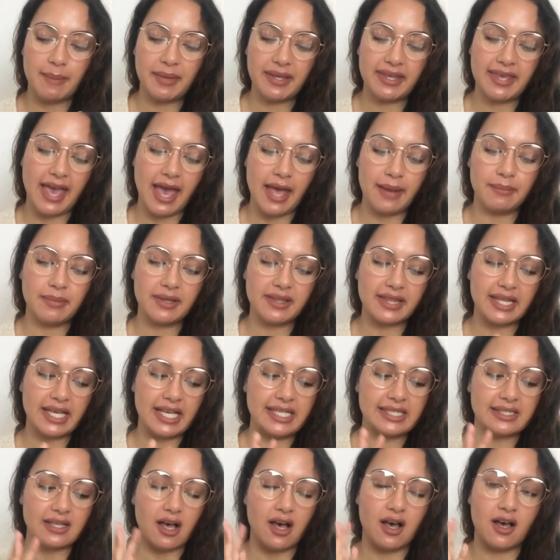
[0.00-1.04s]
again, but
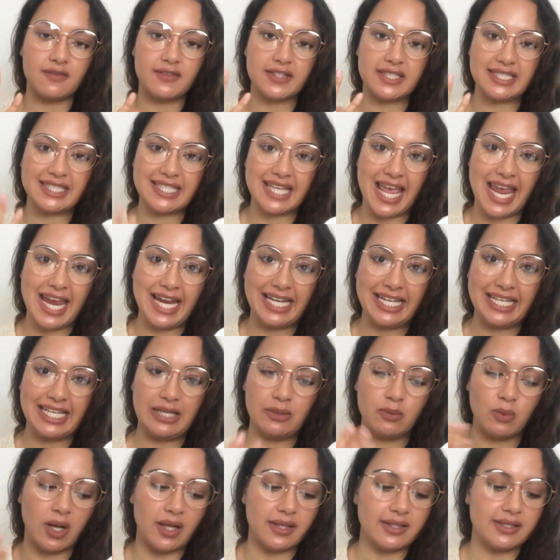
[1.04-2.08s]
these are the daily
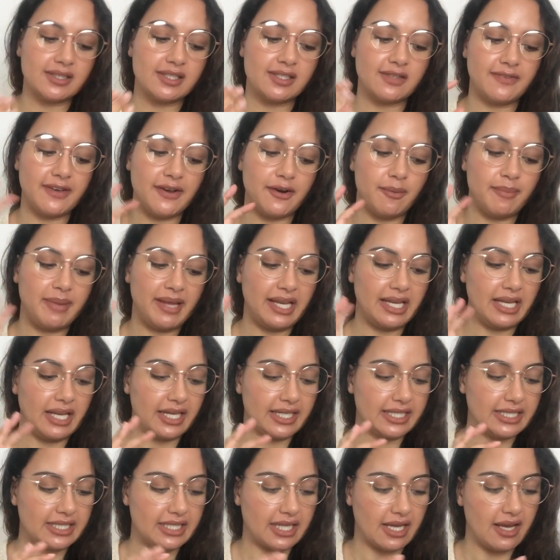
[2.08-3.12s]
ones, so they're a bit
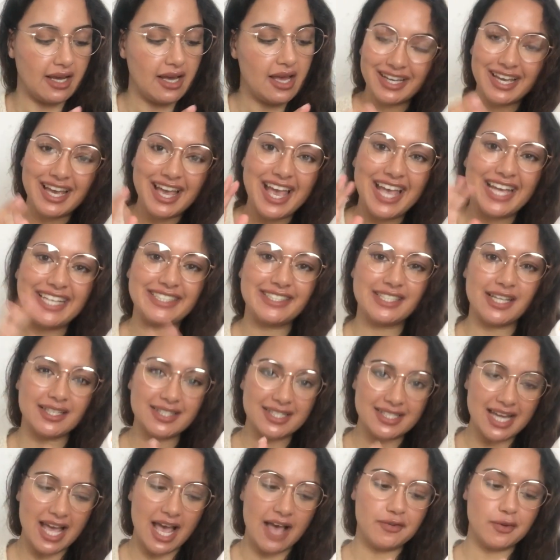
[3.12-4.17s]
lighter. It
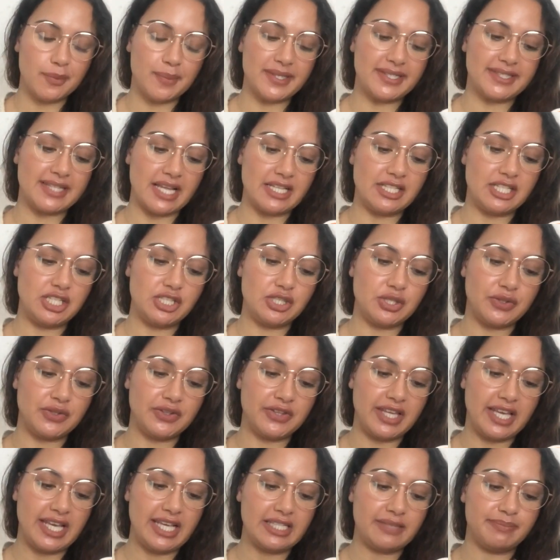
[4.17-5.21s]
doesn't have a percentage on
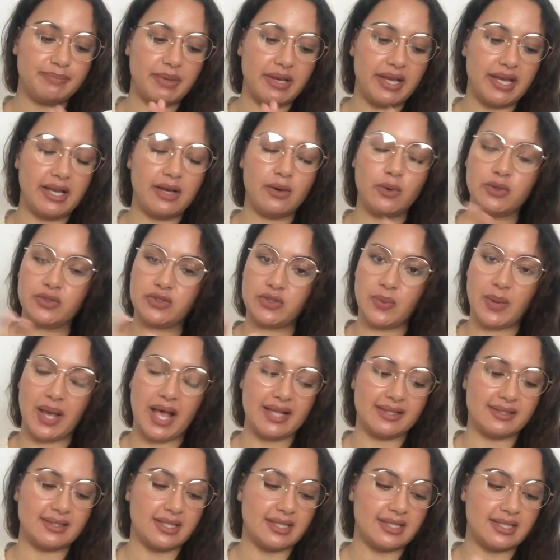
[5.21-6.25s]
these, but it also
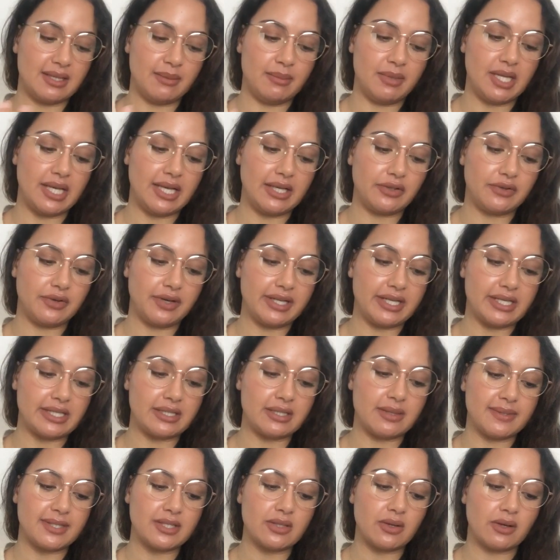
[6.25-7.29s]
has the similar ingredients.
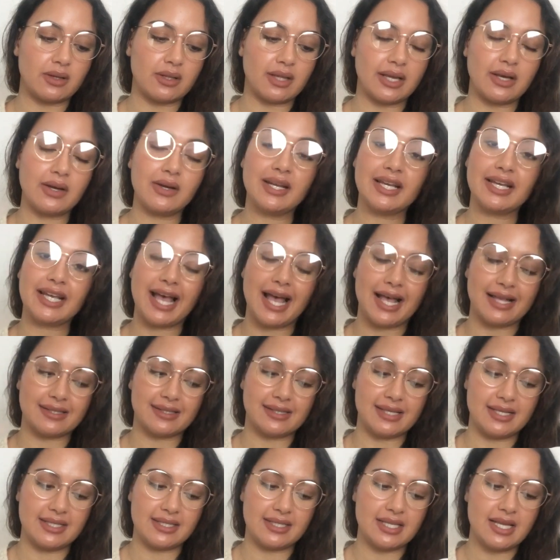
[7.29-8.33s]
got glycolic
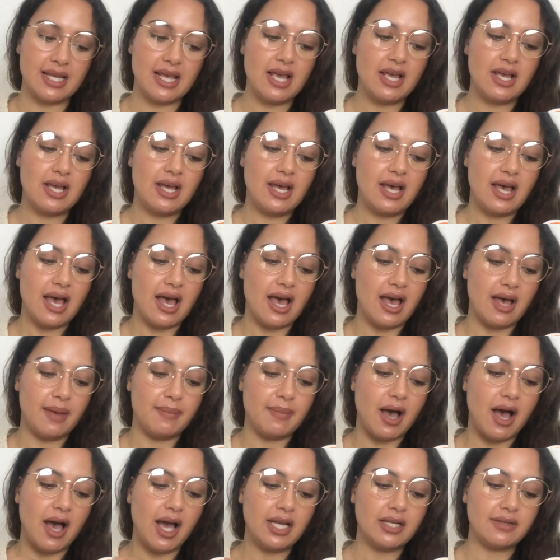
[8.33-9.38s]
acid,
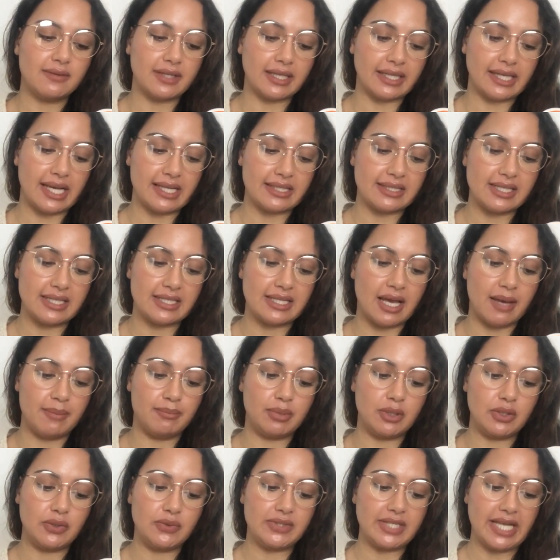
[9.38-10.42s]
hyaluronic acid, and
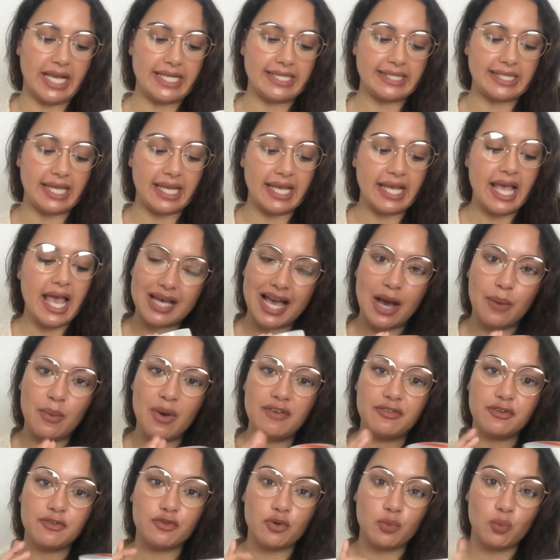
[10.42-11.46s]
blue daisy.
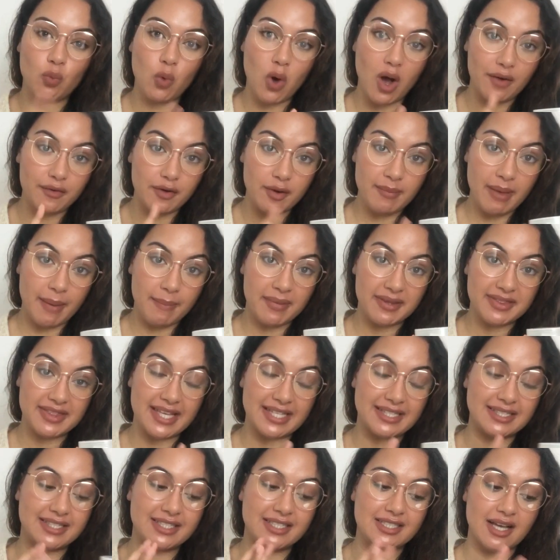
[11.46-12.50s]
However, from what I remember,
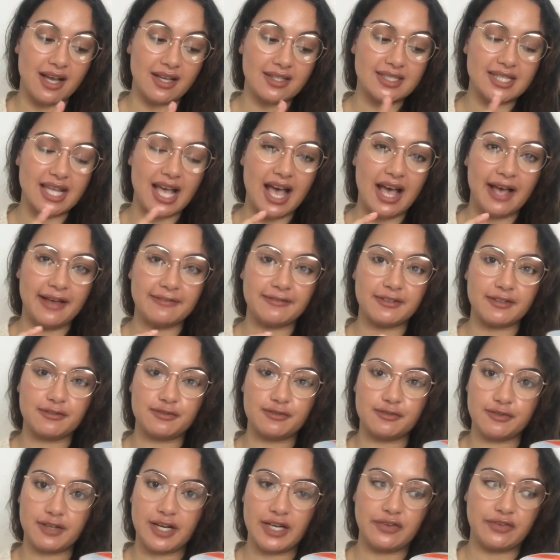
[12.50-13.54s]
this does have
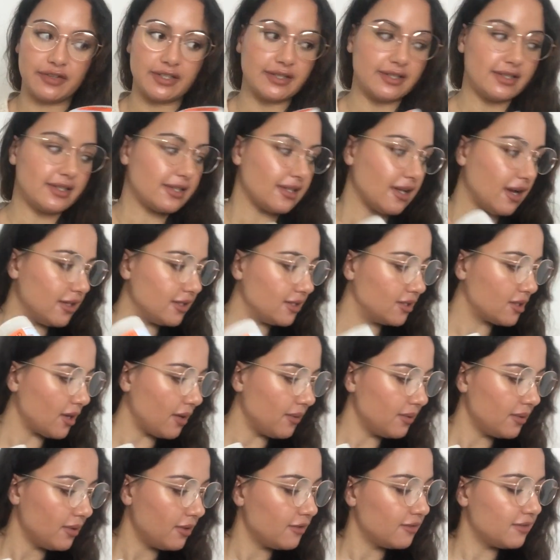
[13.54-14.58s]
fragrance. I
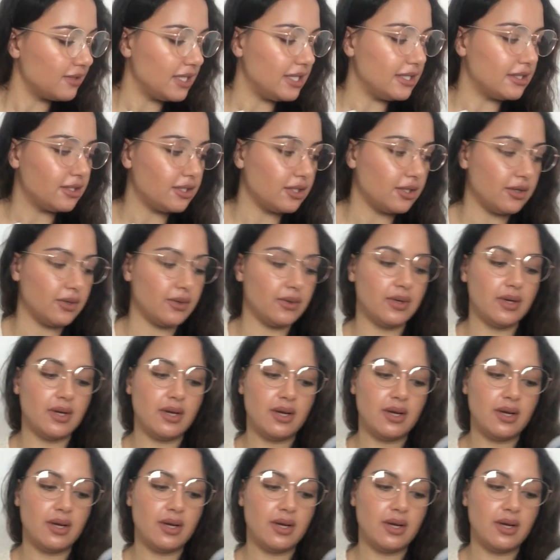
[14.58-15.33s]
don't know if these do.